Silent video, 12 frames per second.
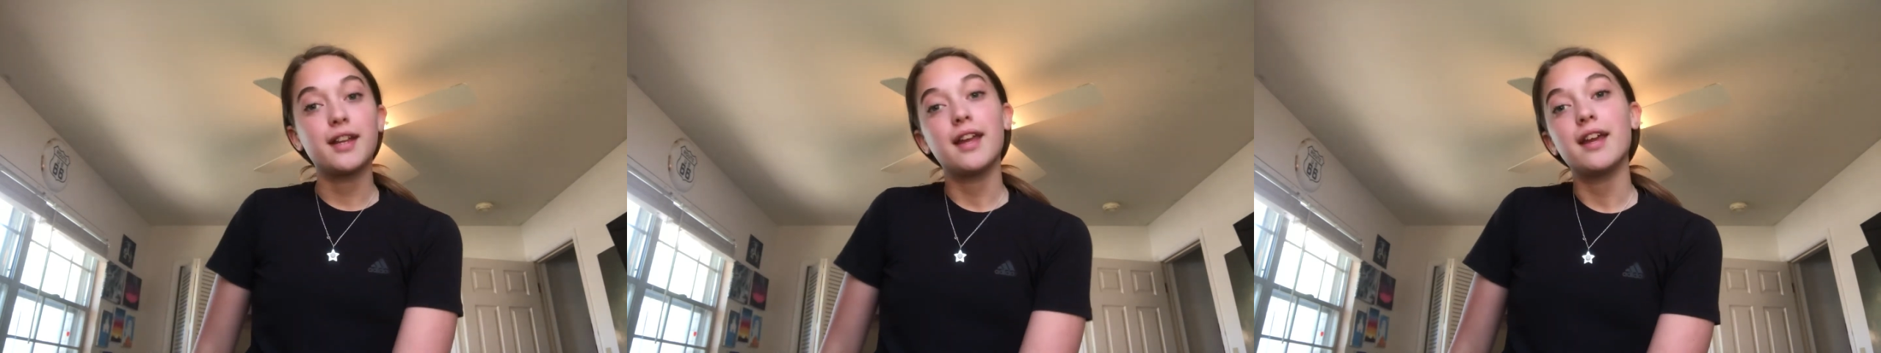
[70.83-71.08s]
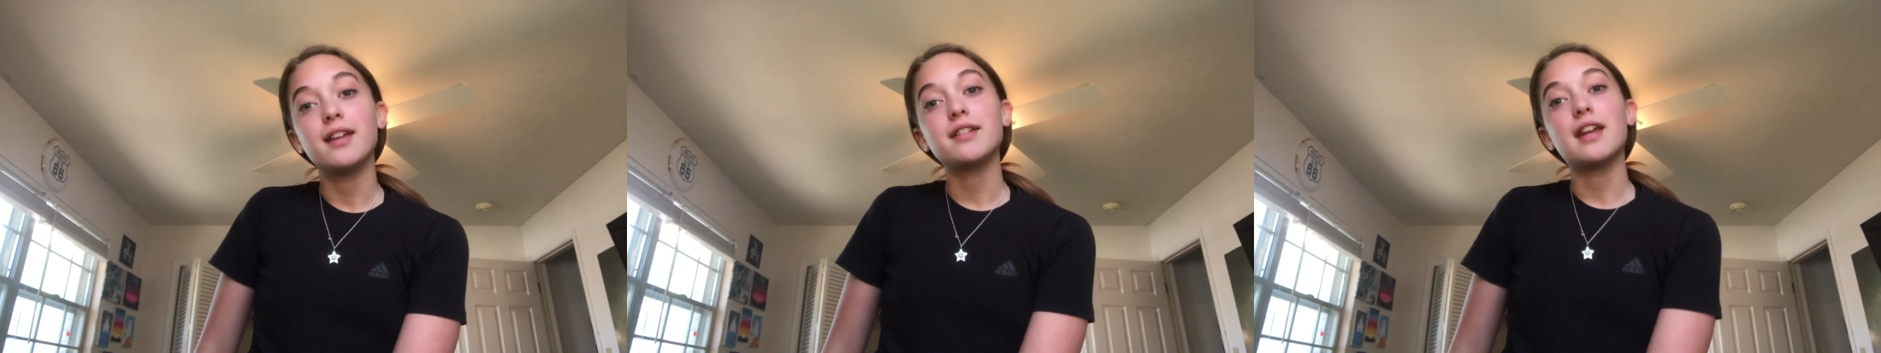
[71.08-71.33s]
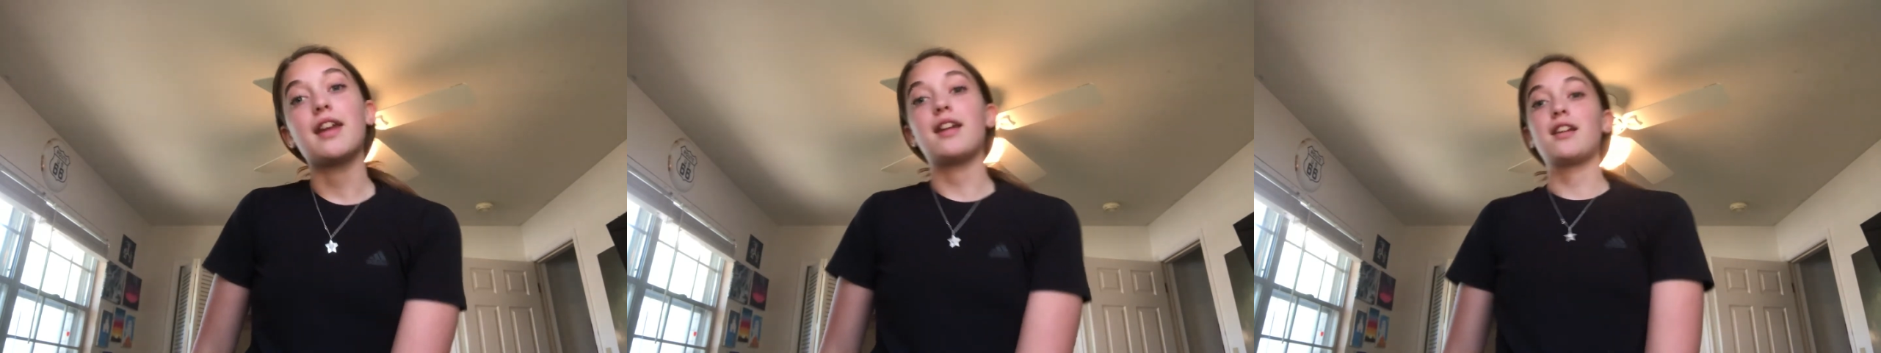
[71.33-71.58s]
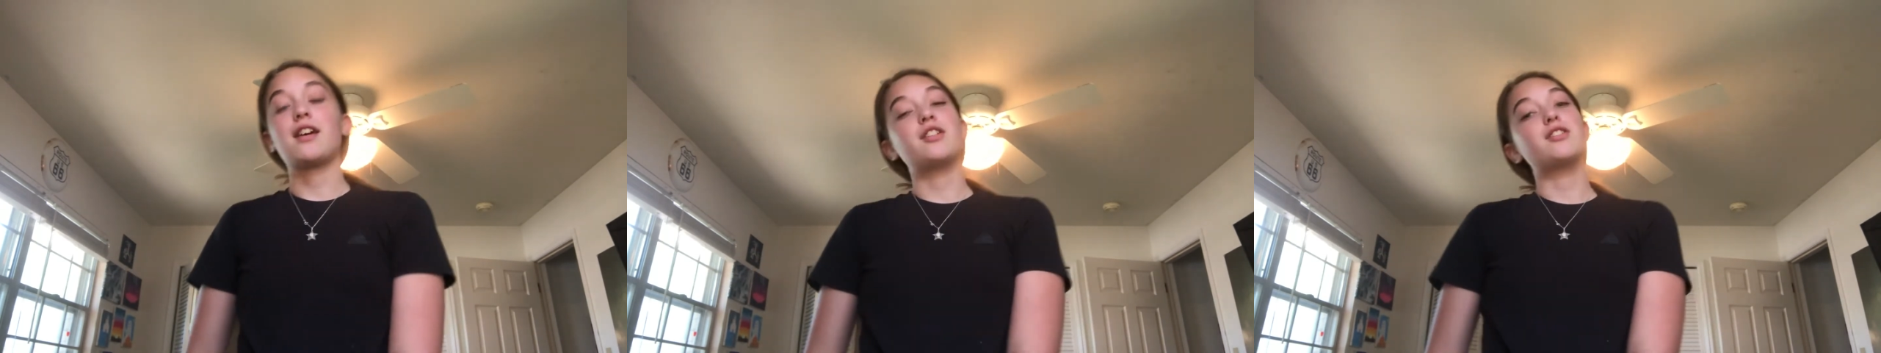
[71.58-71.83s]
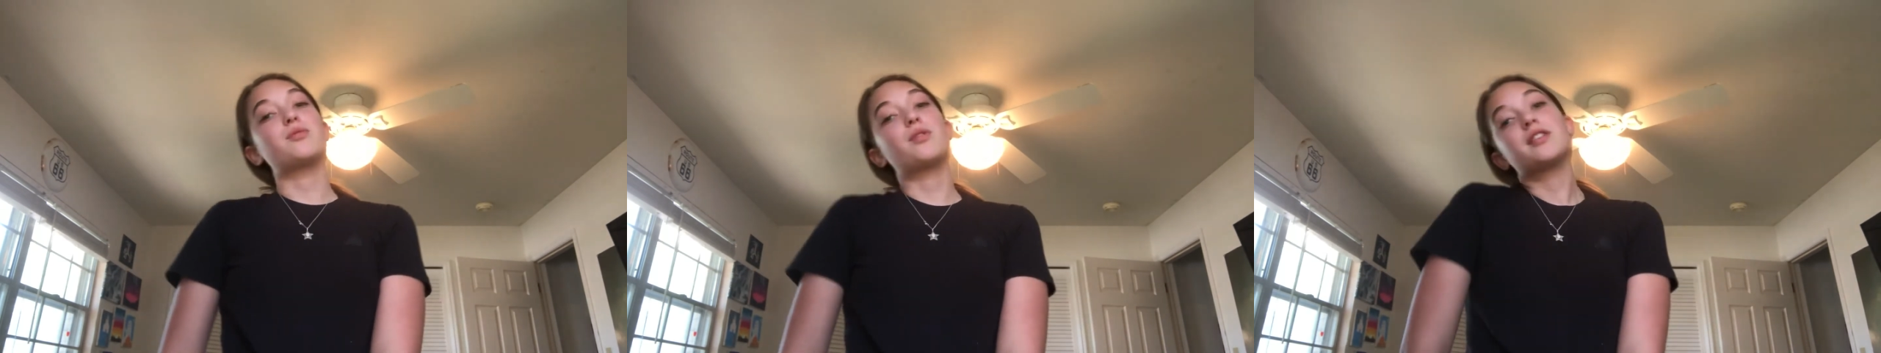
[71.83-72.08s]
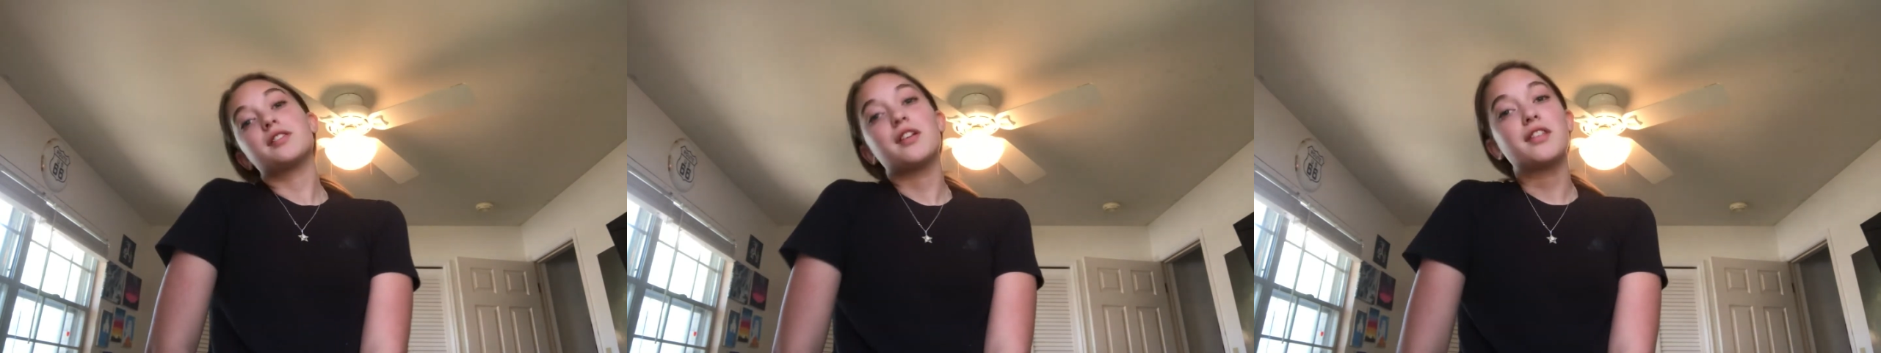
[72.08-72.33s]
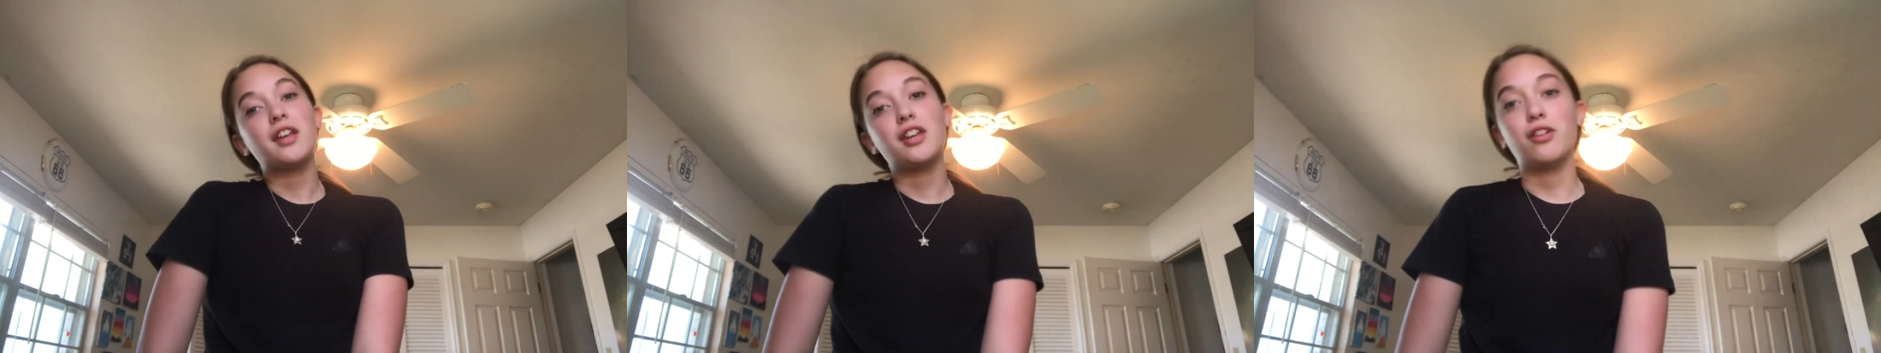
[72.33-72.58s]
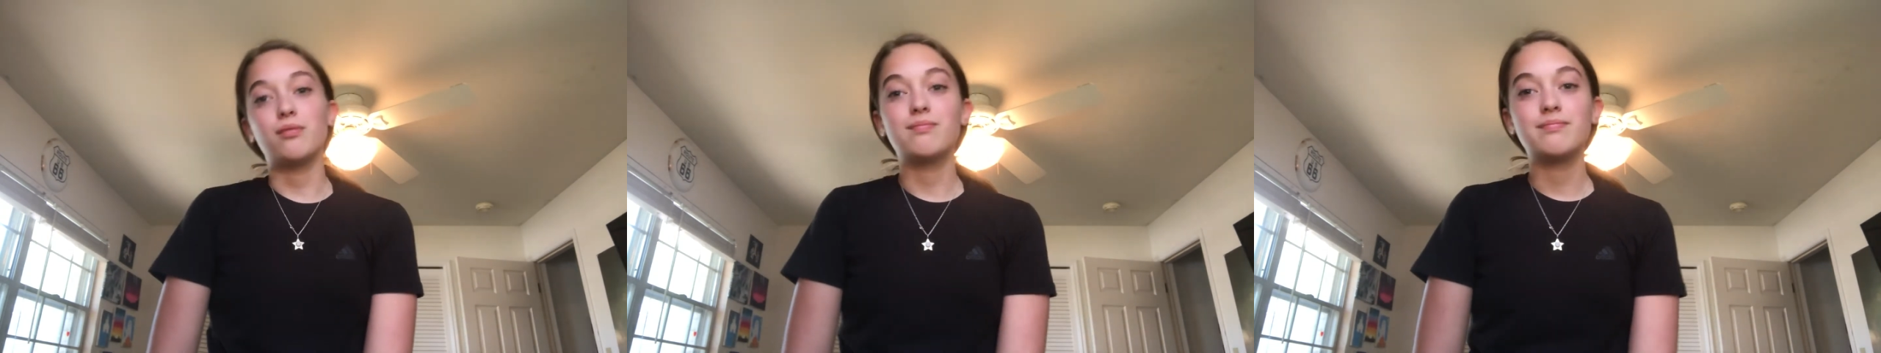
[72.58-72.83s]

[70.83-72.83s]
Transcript: it. And I just want to say thank you.